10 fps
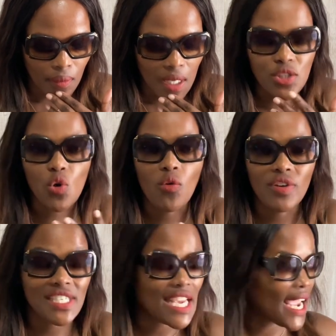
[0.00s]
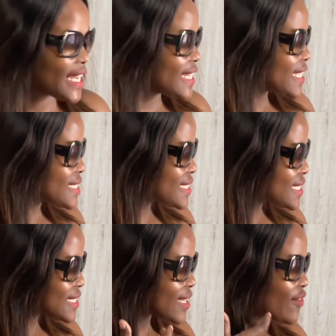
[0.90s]
it's over 10 years
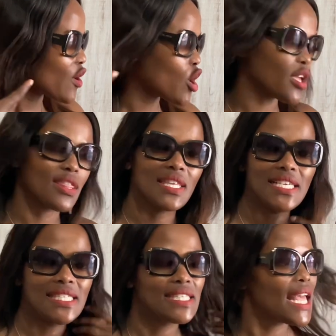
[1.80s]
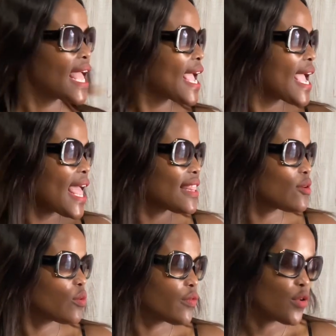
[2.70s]
since I've heard these and they
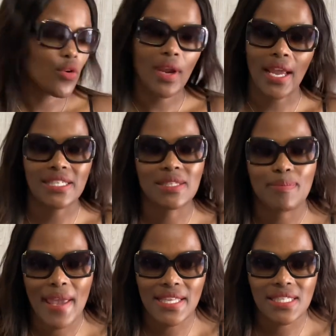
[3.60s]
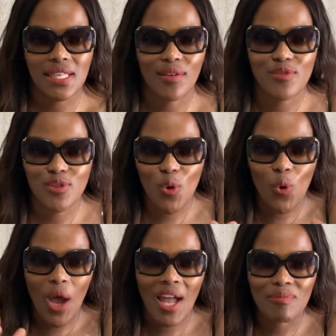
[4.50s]
were very expensive
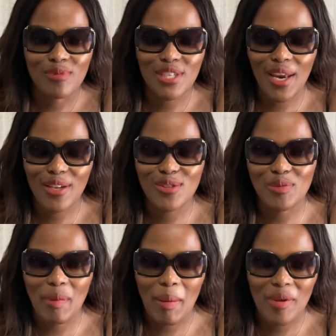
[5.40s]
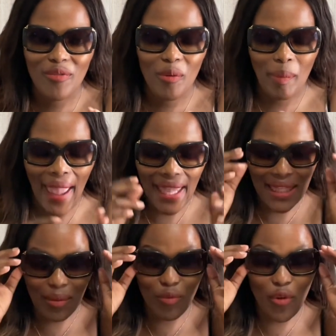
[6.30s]
so um shout out to mommy for buying
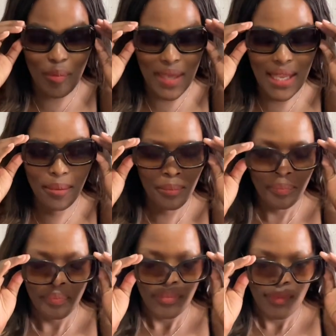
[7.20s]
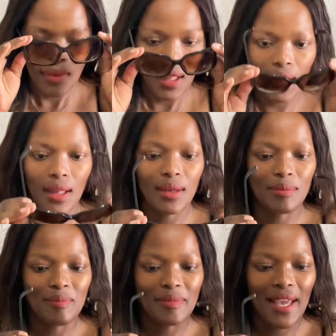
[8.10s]
them for me
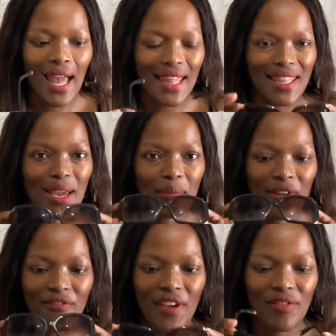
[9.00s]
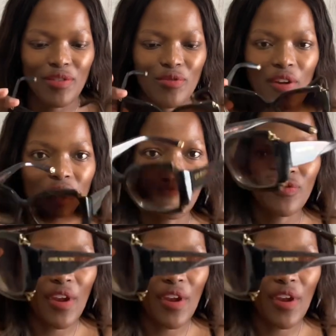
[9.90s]
um yeah they are my favorite favorite